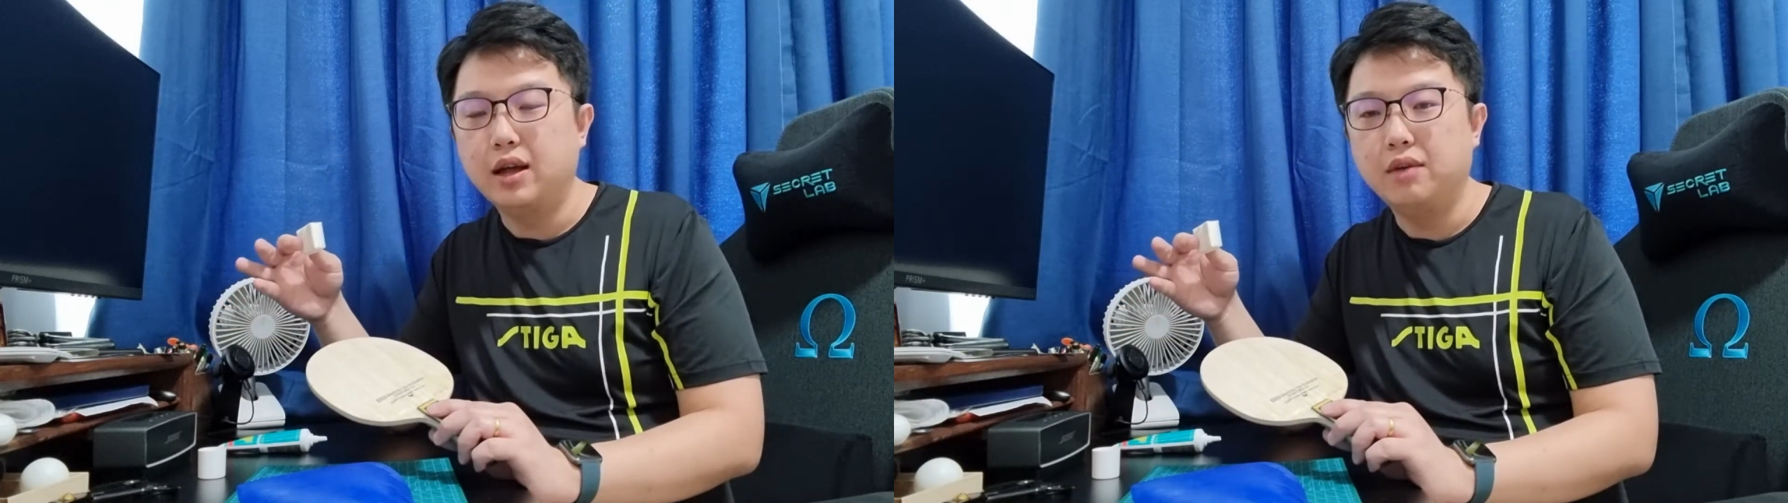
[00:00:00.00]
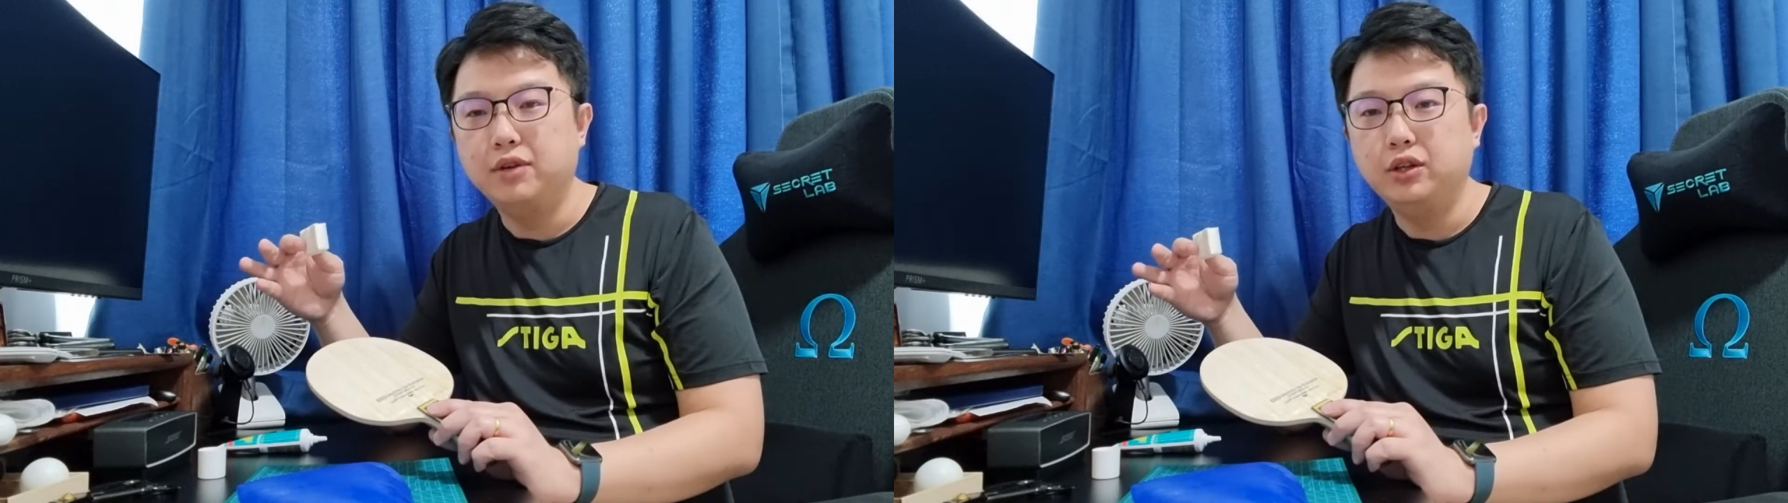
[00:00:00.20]

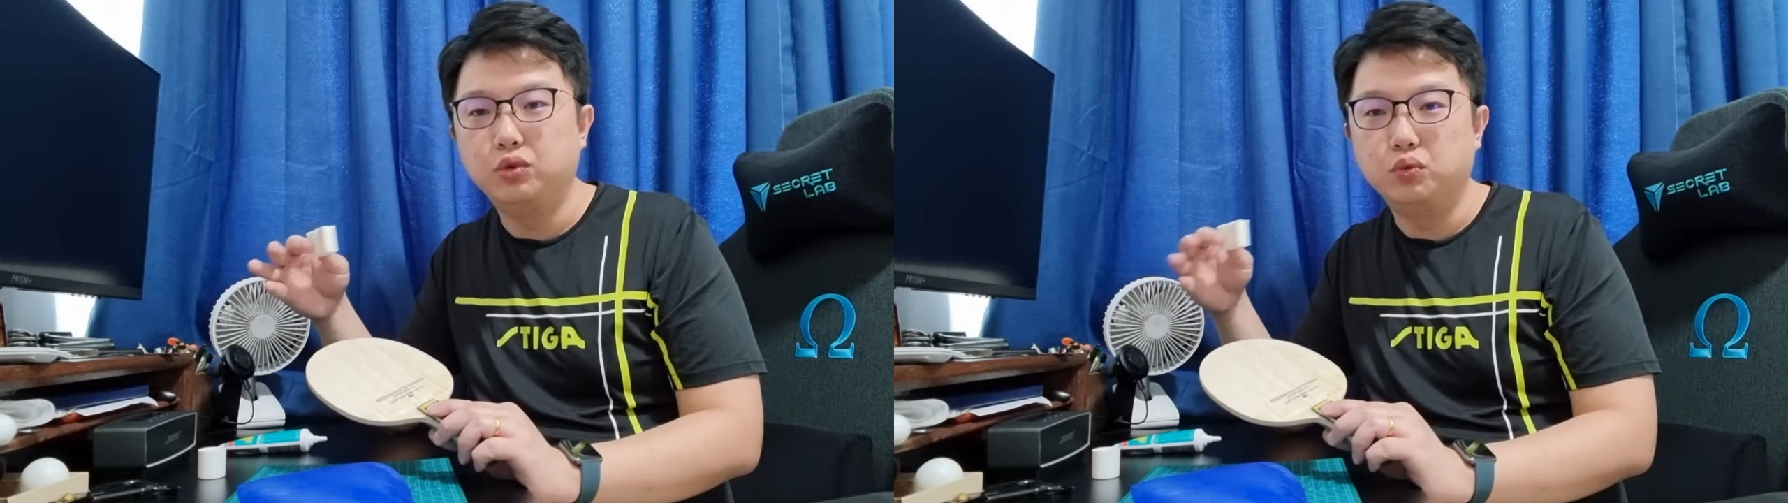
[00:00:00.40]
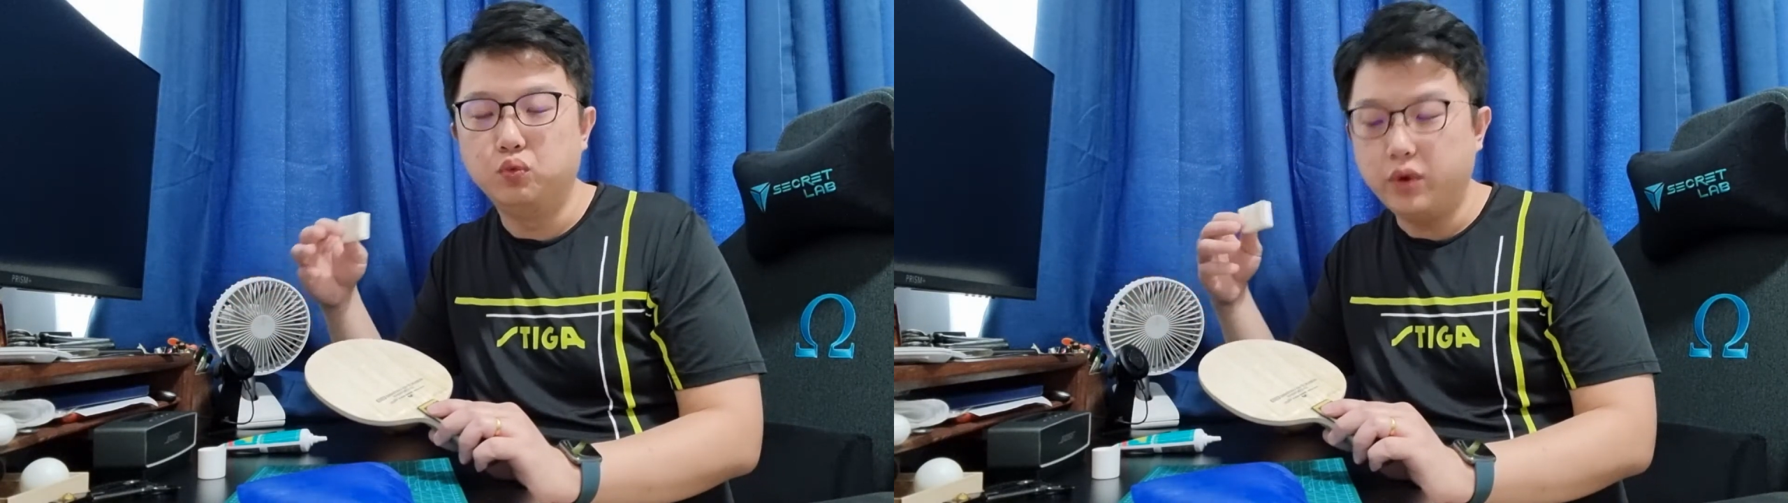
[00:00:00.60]
having to
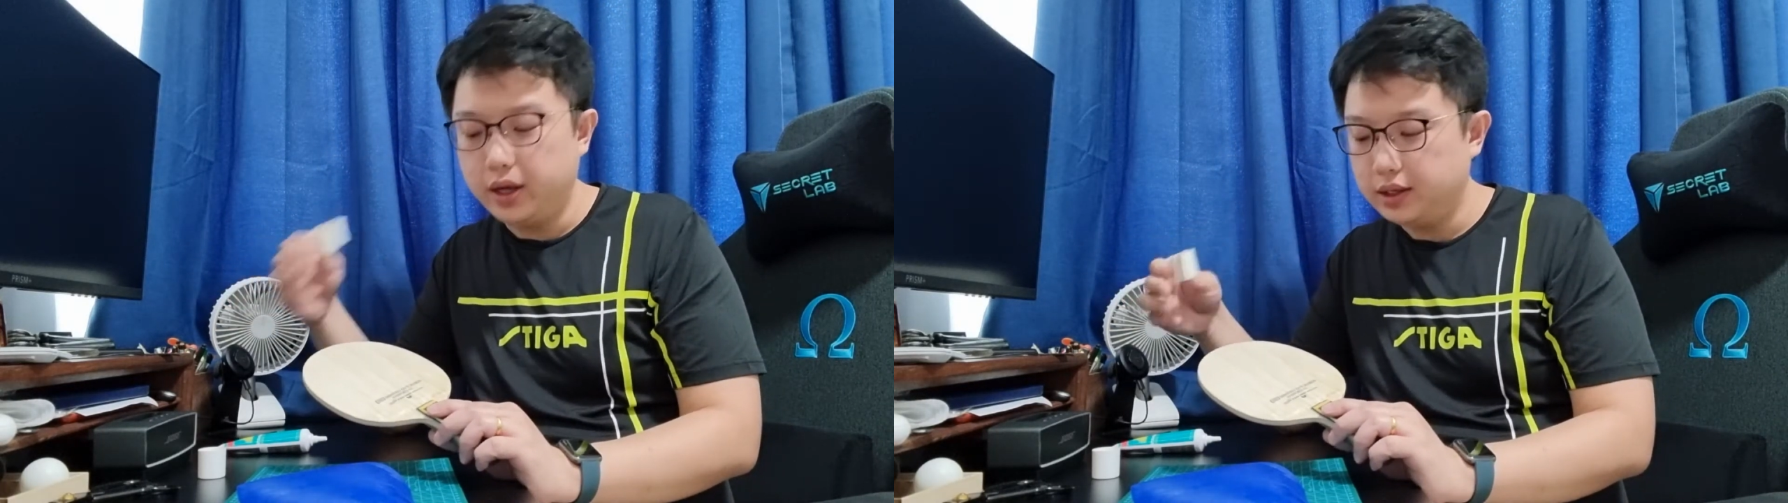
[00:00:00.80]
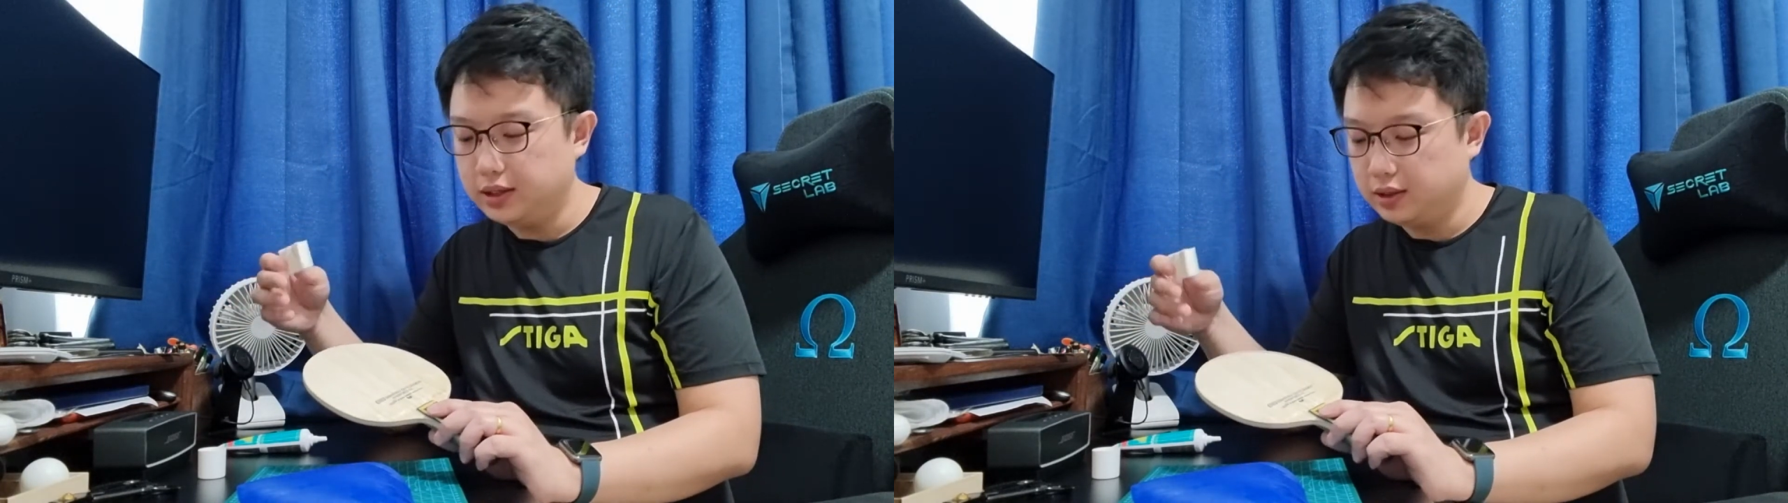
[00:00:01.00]

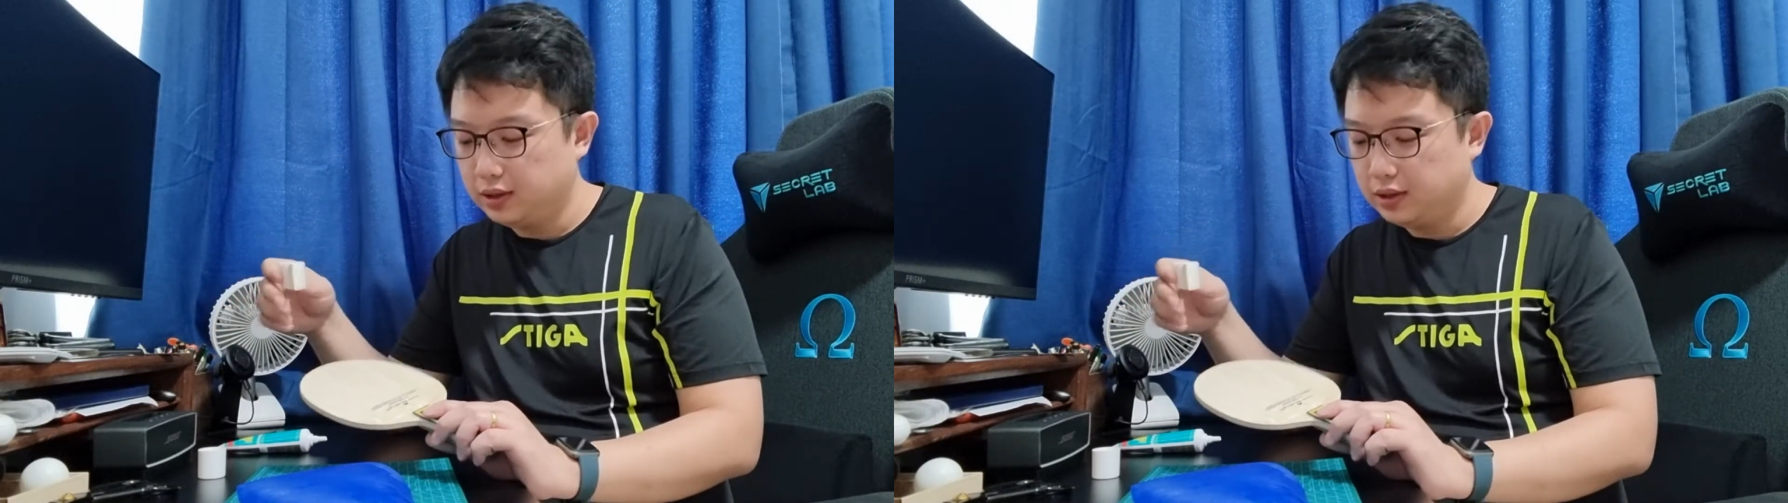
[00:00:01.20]
waste